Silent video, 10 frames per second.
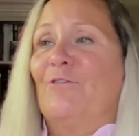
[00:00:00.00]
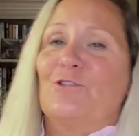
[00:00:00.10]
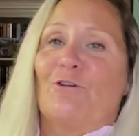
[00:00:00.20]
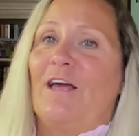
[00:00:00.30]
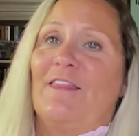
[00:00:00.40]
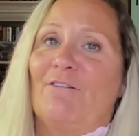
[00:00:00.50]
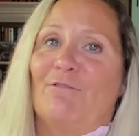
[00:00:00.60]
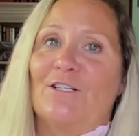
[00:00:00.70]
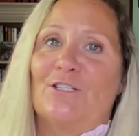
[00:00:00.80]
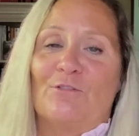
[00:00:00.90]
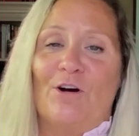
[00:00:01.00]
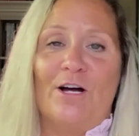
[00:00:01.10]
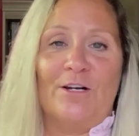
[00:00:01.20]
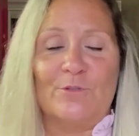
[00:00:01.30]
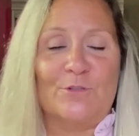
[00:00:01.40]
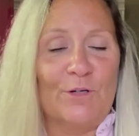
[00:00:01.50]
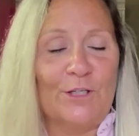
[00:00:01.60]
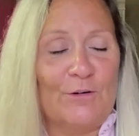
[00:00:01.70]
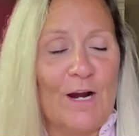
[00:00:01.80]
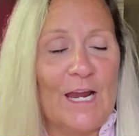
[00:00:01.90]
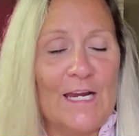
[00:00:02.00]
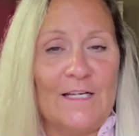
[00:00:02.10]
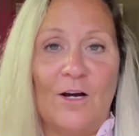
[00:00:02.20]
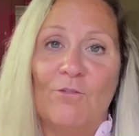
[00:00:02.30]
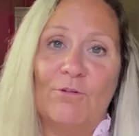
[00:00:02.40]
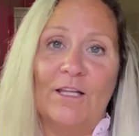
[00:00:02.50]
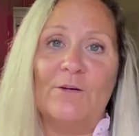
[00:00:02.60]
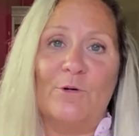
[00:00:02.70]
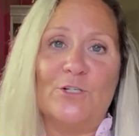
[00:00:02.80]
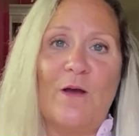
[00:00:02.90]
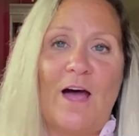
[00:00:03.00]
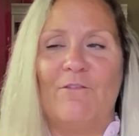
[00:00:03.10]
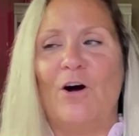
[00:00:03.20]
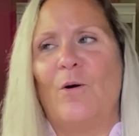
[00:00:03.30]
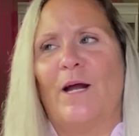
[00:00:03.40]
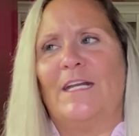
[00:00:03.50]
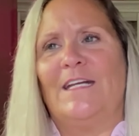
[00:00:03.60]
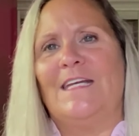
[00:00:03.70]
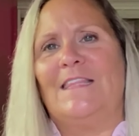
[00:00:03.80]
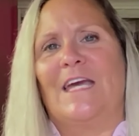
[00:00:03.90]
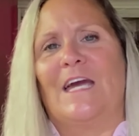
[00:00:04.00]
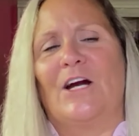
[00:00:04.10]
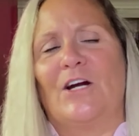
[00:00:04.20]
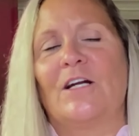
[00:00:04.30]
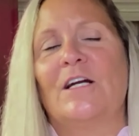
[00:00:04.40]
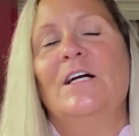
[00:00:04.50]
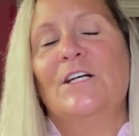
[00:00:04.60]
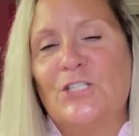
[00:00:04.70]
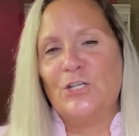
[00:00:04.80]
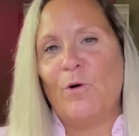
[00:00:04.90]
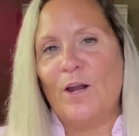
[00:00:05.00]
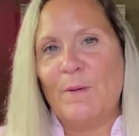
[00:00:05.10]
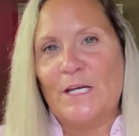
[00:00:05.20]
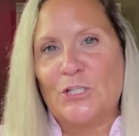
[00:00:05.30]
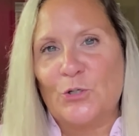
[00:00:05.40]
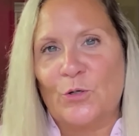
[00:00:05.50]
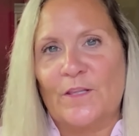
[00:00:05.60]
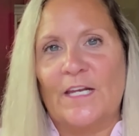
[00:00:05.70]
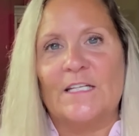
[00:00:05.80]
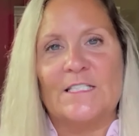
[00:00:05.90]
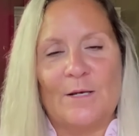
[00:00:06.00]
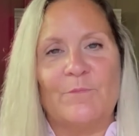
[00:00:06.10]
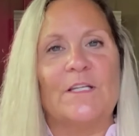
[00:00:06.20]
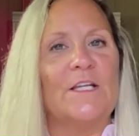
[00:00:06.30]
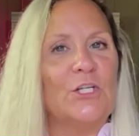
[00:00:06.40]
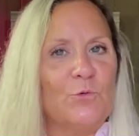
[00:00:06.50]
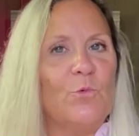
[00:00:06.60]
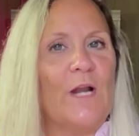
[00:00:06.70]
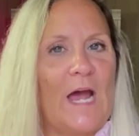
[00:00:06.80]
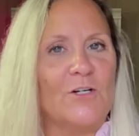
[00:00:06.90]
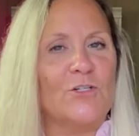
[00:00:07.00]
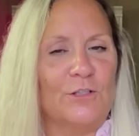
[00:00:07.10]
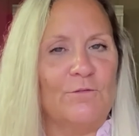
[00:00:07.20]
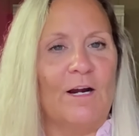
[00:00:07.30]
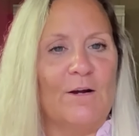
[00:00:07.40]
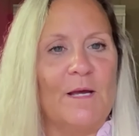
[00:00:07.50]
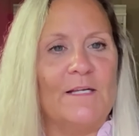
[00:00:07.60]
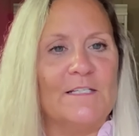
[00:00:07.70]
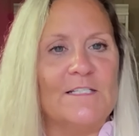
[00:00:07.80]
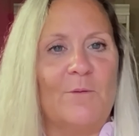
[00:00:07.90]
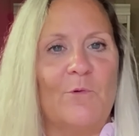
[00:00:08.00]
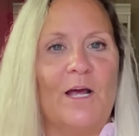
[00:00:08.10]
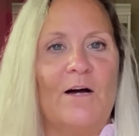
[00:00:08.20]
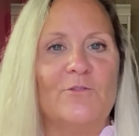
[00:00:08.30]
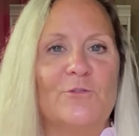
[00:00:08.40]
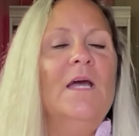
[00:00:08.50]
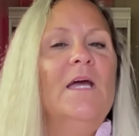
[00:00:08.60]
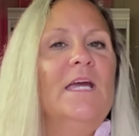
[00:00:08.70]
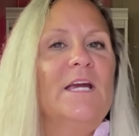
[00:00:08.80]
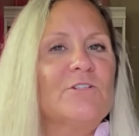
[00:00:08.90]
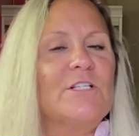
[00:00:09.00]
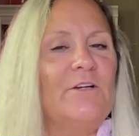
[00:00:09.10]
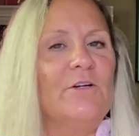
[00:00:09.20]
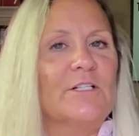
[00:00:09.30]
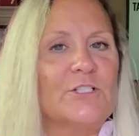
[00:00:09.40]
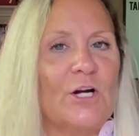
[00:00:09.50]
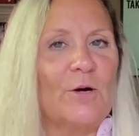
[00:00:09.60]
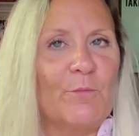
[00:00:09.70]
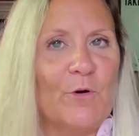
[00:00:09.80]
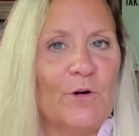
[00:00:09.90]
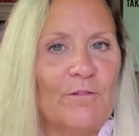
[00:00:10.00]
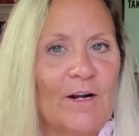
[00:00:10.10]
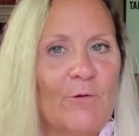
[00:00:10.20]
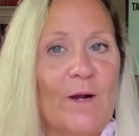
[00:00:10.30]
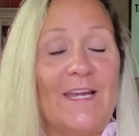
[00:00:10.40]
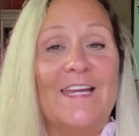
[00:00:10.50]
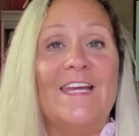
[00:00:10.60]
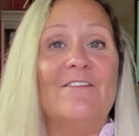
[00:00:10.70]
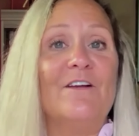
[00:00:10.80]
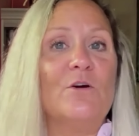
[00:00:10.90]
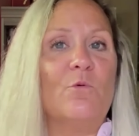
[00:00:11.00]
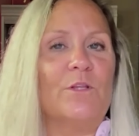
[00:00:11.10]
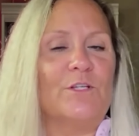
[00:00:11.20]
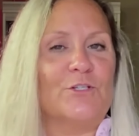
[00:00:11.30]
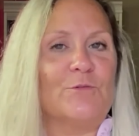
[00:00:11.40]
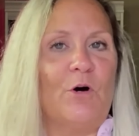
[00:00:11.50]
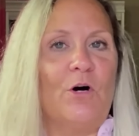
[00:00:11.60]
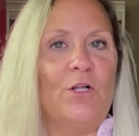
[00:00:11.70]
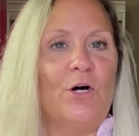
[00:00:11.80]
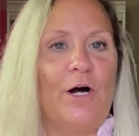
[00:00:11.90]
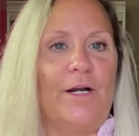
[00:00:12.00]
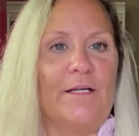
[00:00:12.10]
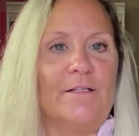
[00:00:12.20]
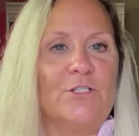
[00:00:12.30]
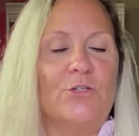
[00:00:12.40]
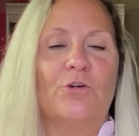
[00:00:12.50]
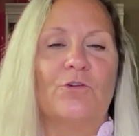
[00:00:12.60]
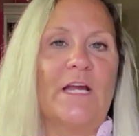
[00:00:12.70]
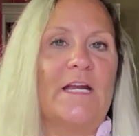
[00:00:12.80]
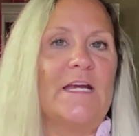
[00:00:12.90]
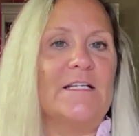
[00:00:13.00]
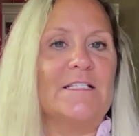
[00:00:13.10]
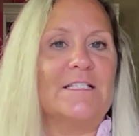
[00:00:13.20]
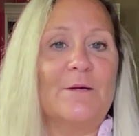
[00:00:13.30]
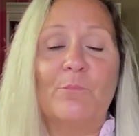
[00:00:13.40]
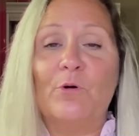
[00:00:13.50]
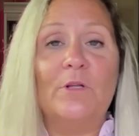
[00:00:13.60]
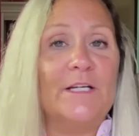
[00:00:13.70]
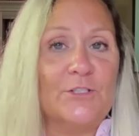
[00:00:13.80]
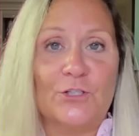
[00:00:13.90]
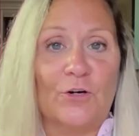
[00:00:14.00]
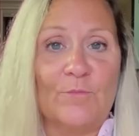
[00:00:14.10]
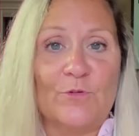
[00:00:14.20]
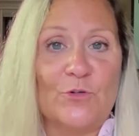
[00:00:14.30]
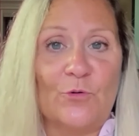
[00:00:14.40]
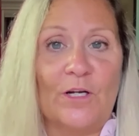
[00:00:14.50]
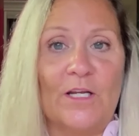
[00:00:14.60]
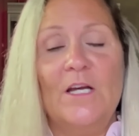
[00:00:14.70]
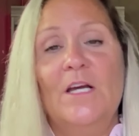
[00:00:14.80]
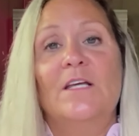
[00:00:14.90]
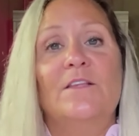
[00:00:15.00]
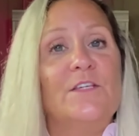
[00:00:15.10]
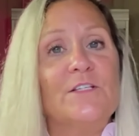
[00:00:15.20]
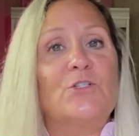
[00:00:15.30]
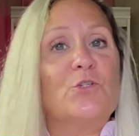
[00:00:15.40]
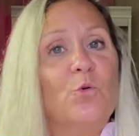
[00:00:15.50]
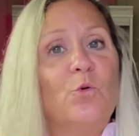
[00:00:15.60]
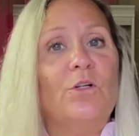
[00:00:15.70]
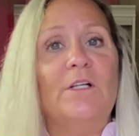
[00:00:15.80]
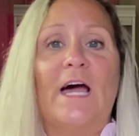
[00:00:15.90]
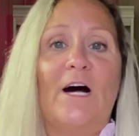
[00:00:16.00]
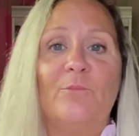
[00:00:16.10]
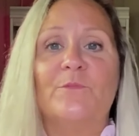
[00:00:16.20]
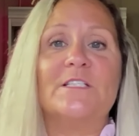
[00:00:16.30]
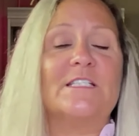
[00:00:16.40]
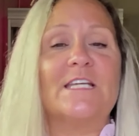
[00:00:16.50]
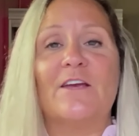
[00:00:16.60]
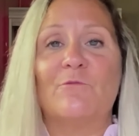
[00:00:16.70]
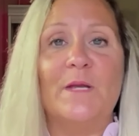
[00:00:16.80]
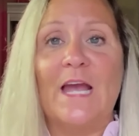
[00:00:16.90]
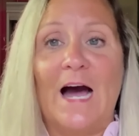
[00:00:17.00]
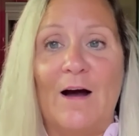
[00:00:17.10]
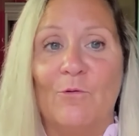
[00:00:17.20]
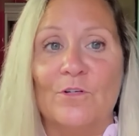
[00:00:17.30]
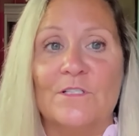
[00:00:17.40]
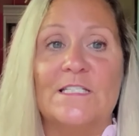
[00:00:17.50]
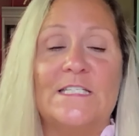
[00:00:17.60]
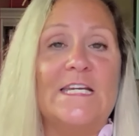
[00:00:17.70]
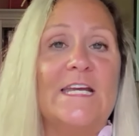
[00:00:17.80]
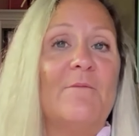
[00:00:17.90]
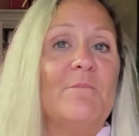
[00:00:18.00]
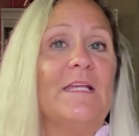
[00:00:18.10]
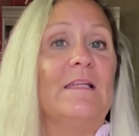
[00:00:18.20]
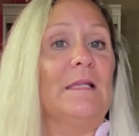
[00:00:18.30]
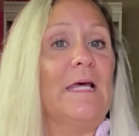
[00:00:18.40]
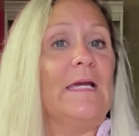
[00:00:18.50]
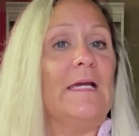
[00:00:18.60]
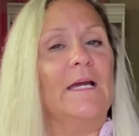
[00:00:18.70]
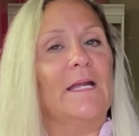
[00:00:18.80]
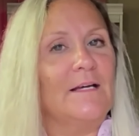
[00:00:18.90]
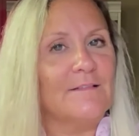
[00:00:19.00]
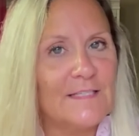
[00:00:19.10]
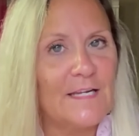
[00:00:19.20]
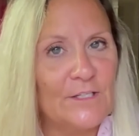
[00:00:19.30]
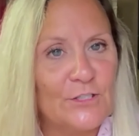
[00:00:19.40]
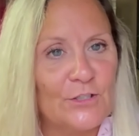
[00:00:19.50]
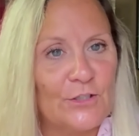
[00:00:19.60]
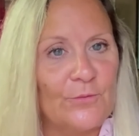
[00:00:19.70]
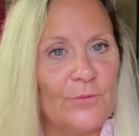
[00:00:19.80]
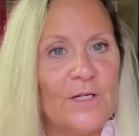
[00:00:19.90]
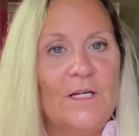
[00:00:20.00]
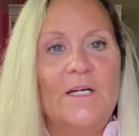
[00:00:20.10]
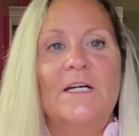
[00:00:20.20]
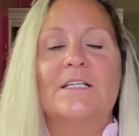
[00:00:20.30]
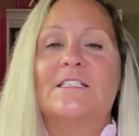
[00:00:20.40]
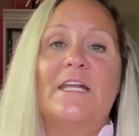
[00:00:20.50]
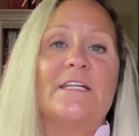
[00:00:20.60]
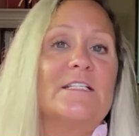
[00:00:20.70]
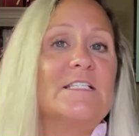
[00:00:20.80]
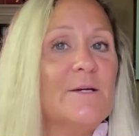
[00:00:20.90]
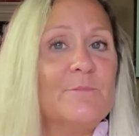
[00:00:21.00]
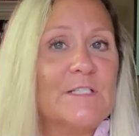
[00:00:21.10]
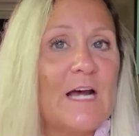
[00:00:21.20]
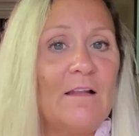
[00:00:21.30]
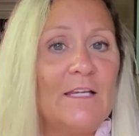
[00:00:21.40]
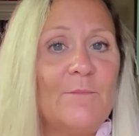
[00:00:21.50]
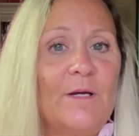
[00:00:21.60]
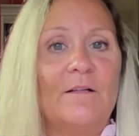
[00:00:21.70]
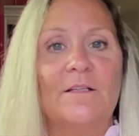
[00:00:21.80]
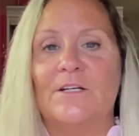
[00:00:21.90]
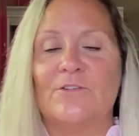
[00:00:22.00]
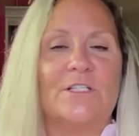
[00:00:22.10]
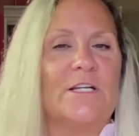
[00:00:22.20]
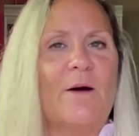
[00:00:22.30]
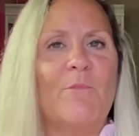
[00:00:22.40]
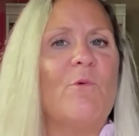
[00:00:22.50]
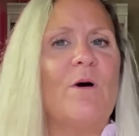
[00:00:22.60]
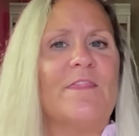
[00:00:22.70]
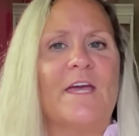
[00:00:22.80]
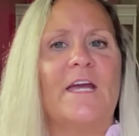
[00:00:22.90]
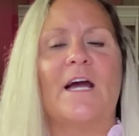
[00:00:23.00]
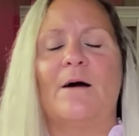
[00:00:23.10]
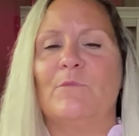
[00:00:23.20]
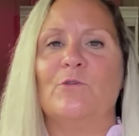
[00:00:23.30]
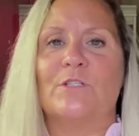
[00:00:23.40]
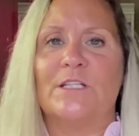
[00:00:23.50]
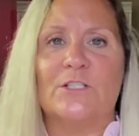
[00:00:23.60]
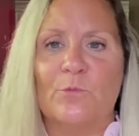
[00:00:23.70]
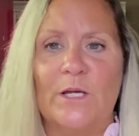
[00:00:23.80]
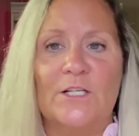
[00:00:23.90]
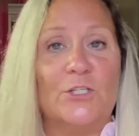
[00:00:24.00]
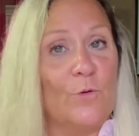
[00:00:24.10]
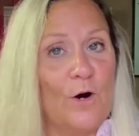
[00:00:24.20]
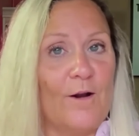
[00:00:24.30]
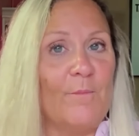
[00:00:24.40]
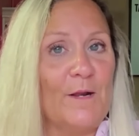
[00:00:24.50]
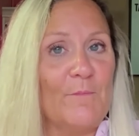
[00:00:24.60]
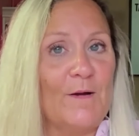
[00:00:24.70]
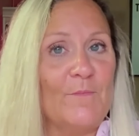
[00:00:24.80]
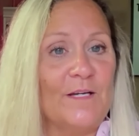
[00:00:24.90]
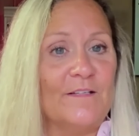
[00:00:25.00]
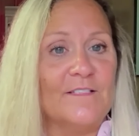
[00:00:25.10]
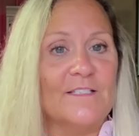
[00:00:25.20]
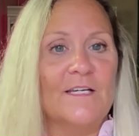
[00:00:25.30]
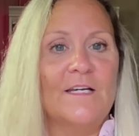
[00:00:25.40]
try that restaurant. It was really great. Oh, really? What'd you have? Oh, I didn't eat there. So you want to make sure that it's something that you would actually recommend to someone else. Here's how you can start promoting right away, even with a small audience. You create a simple Instagram story. This tool helped save me hours. DM me link and I'll send it to you. Send a tip style email. Here's the number one thing I'm using this week to automate my biz.